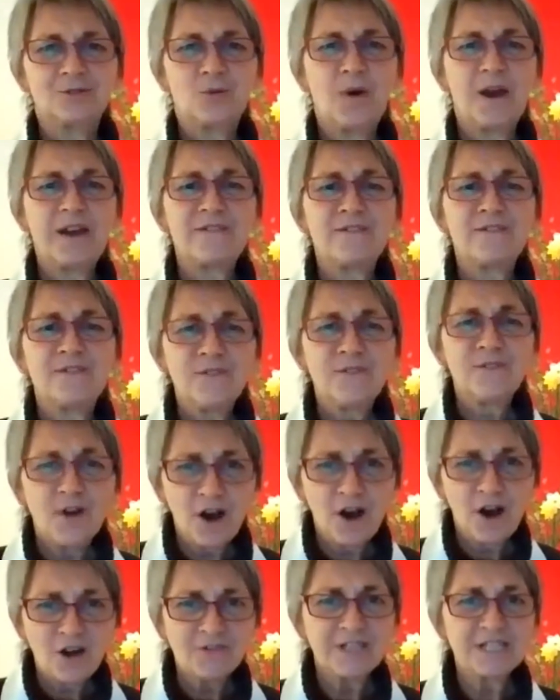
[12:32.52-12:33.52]
quite
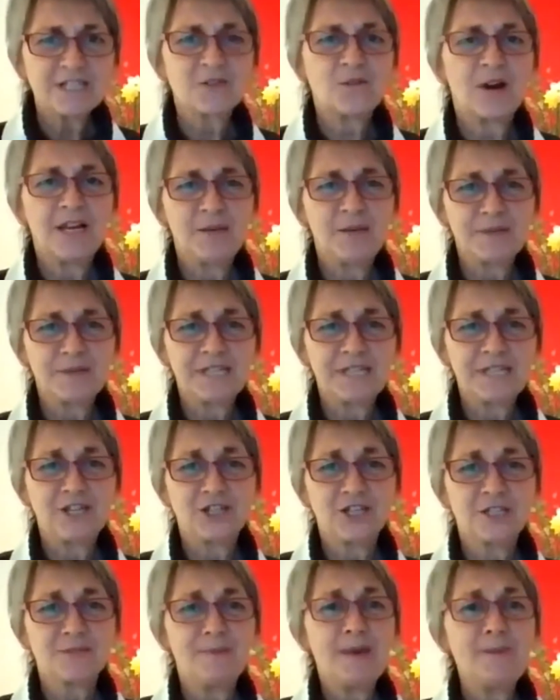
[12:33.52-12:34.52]
far into our
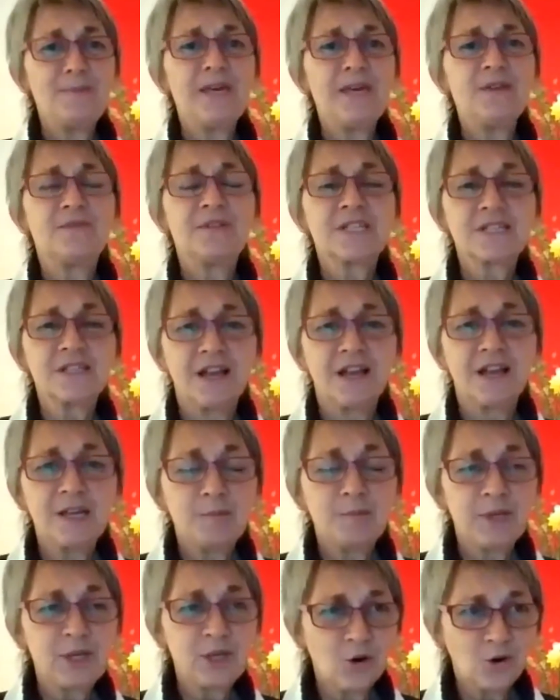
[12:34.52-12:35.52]
limitations, maybe even
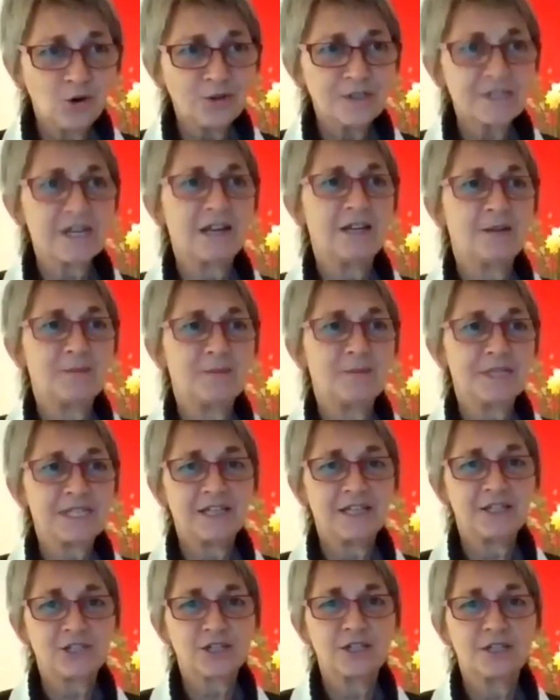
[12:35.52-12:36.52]
slightly beyond our
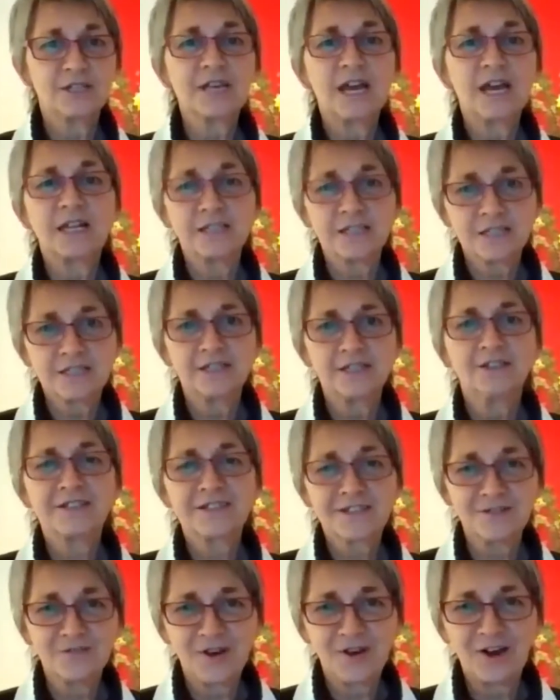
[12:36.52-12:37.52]
limitations, and still
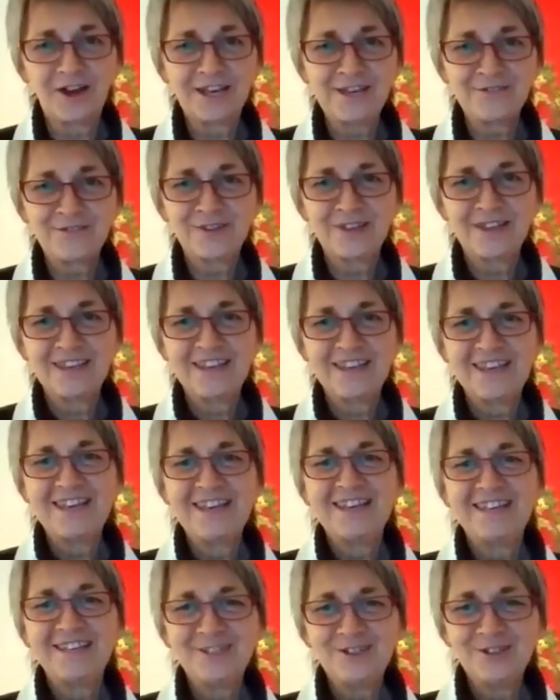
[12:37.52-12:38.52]
survive.
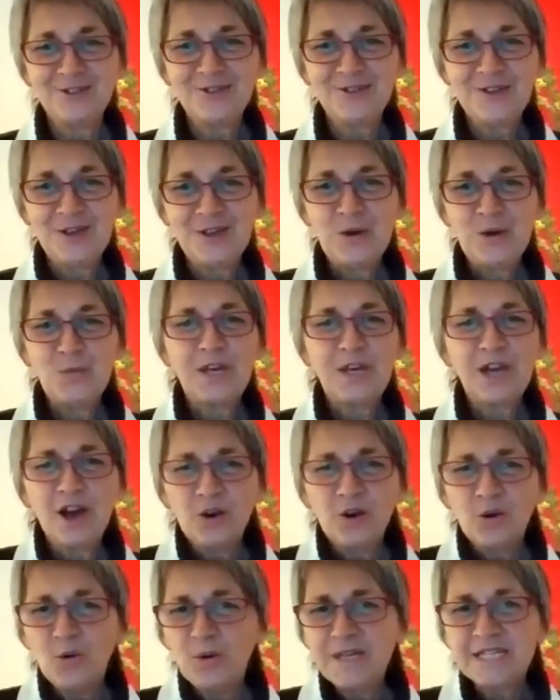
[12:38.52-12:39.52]
You know, we
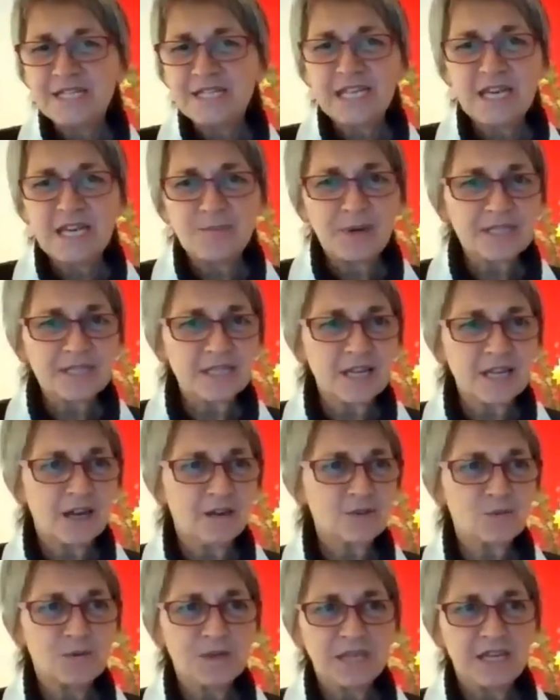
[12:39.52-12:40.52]
can't always keep
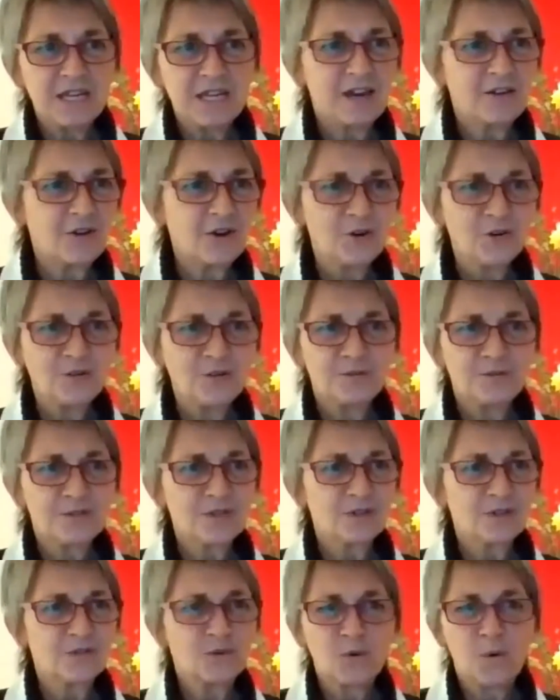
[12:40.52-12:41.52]
ourselves within our own
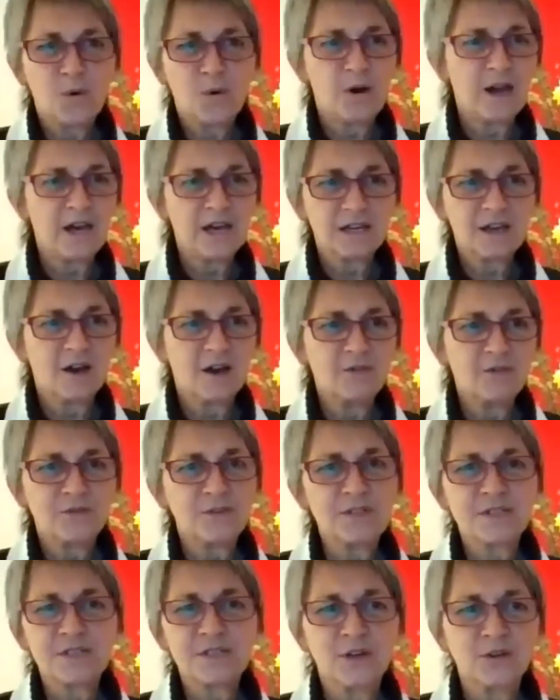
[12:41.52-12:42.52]
sort of quiet
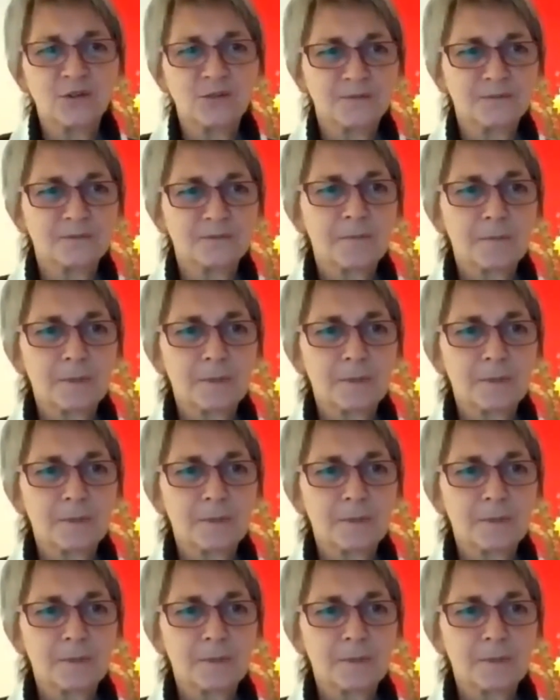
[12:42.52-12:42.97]
comfort zone.